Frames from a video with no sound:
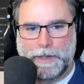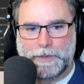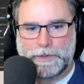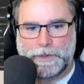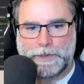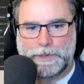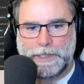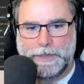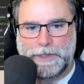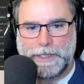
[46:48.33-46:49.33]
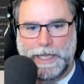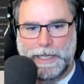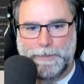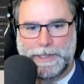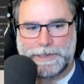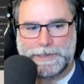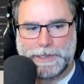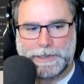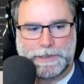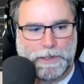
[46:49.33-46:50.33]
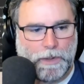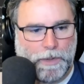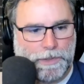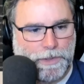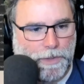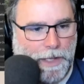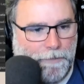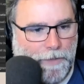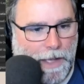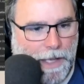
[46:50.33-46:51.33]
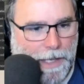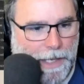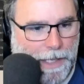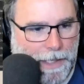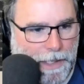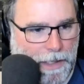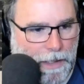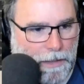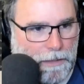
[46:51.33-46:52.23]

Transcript: So get the game instance. Oh, so they've got a